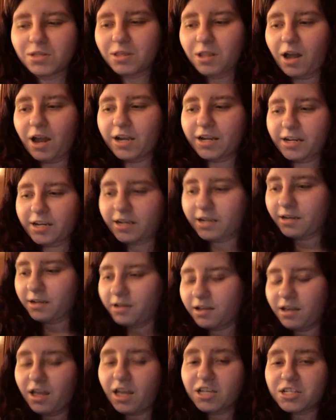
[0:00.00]
Like,
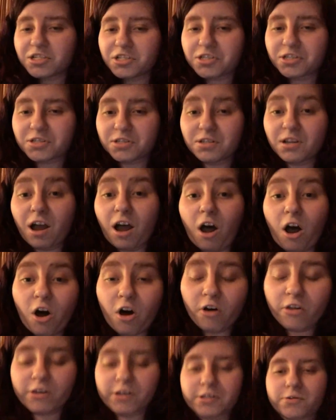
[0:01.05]

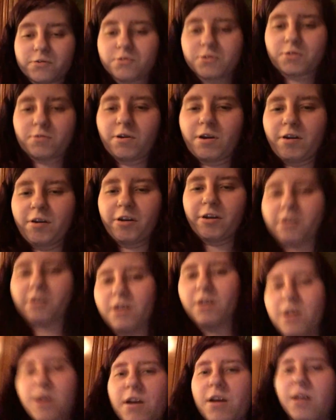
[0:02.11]
all the schools around here.
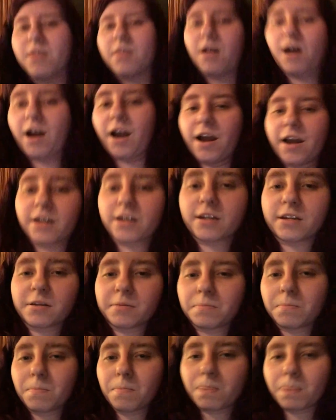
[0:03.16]
Like,
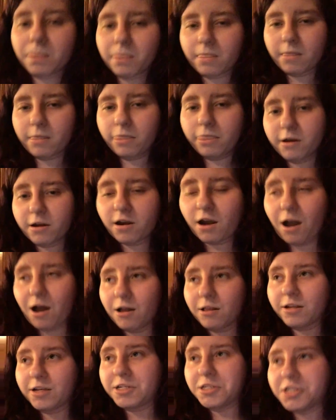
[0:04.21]
the
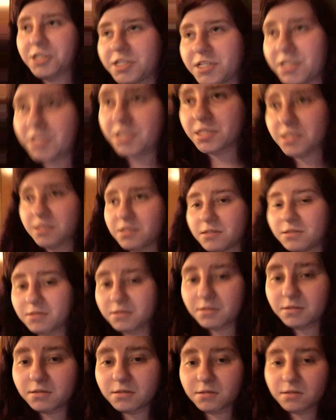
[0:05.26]
colleges
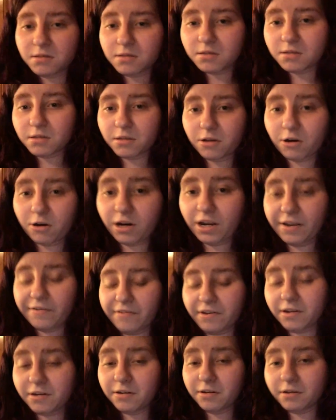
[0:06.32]
are
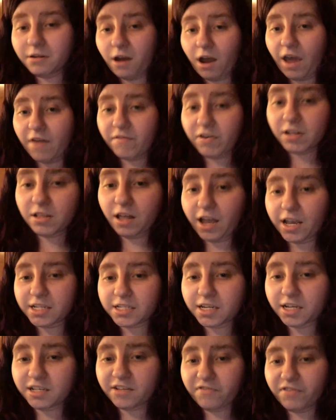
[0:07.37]
even not having class
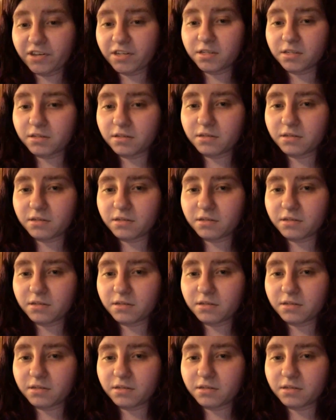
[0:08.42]
because of it.